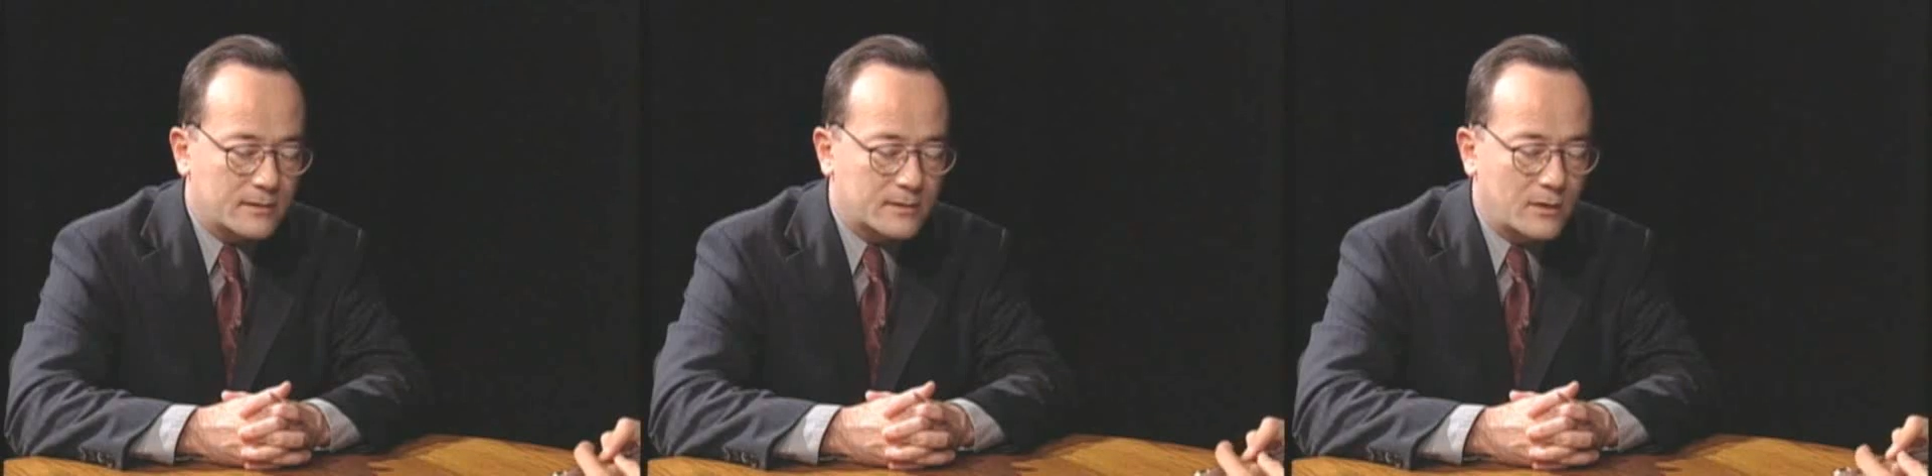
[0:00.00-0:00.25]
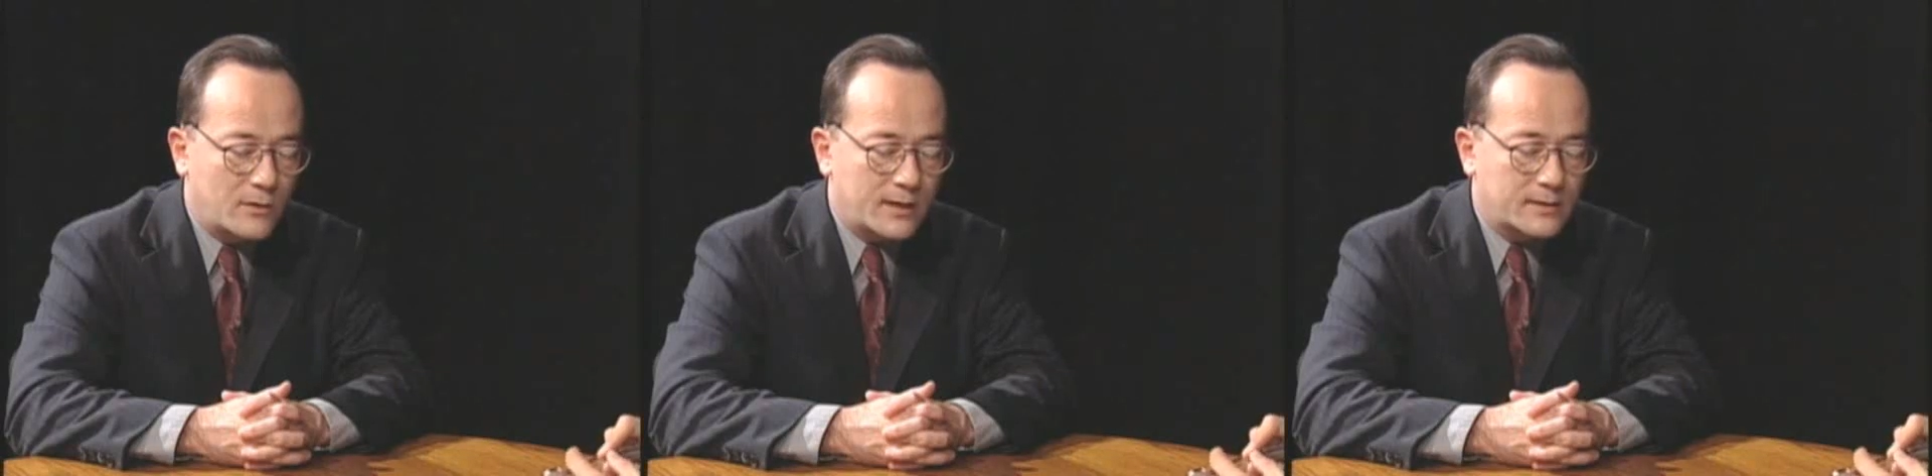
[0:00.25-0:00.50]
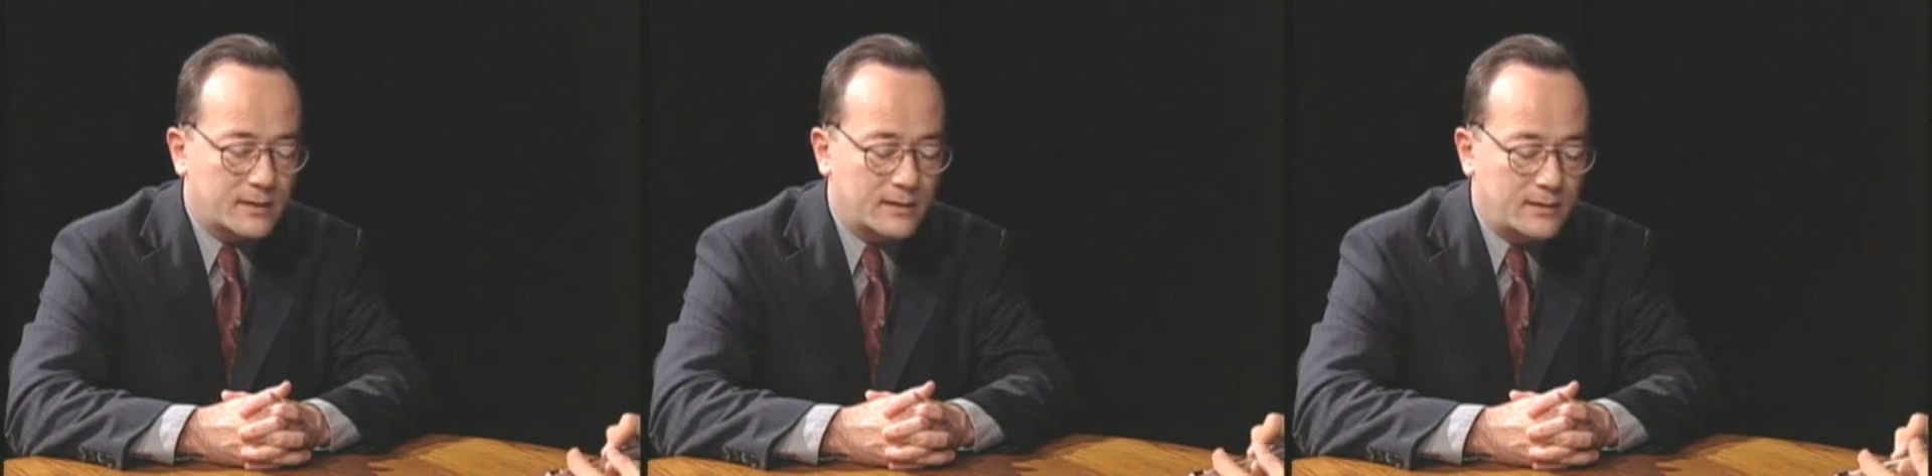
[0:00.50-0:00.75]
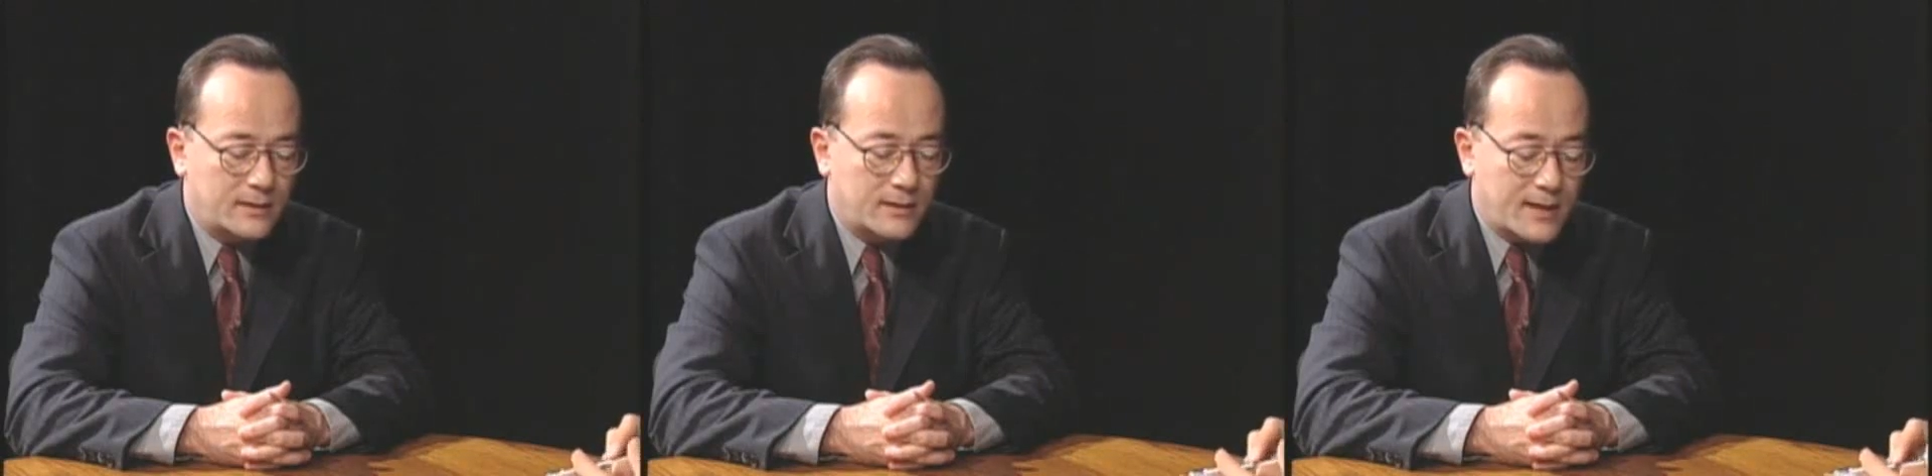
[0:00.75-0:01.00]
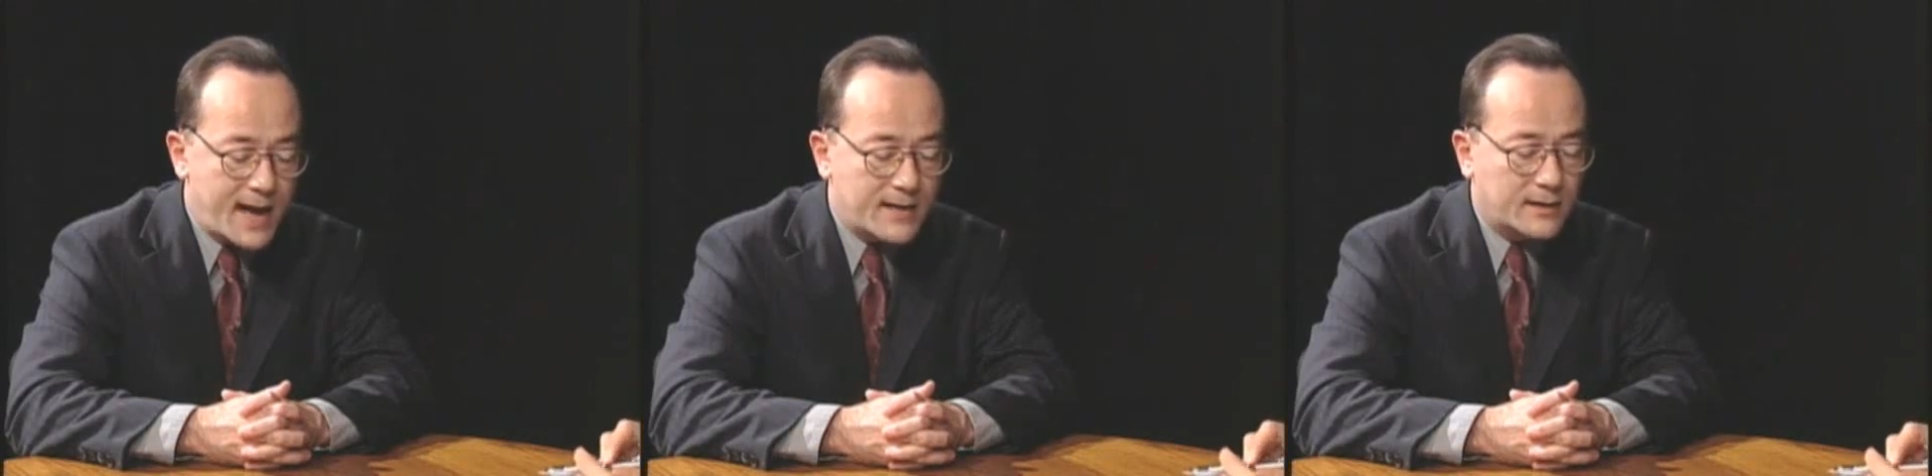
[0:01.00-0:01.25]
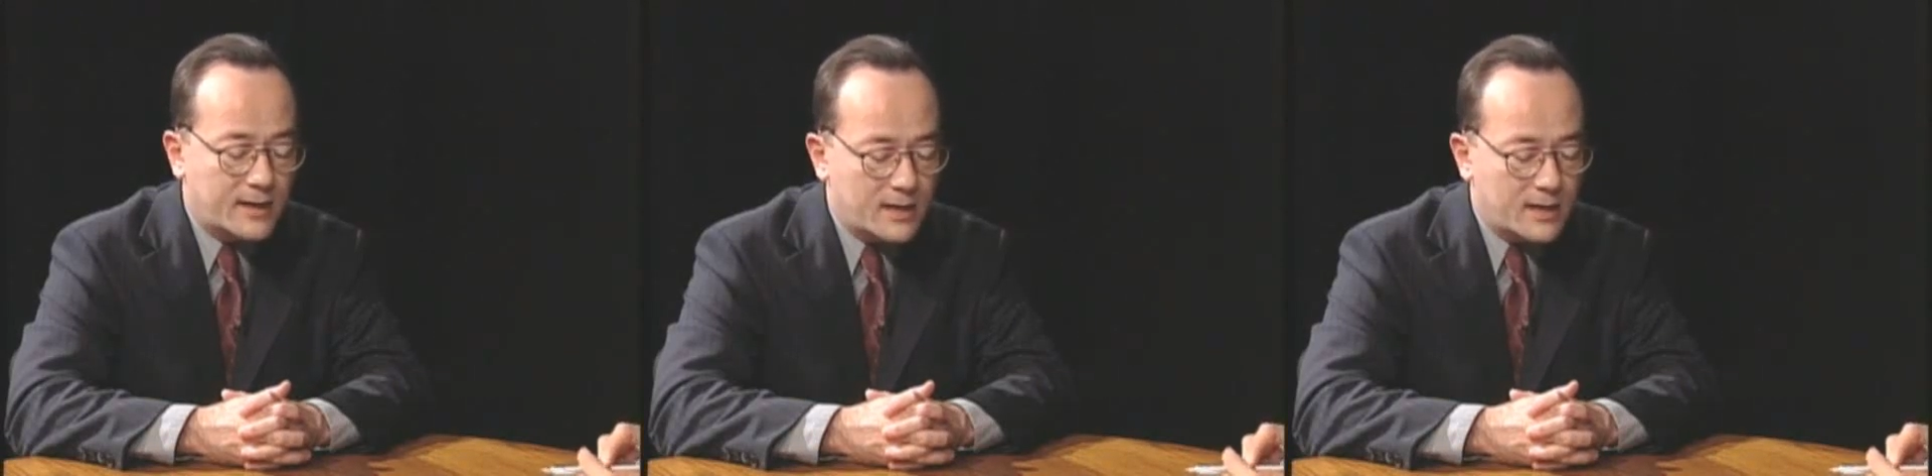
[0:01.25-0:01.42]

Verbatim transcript: And so I said that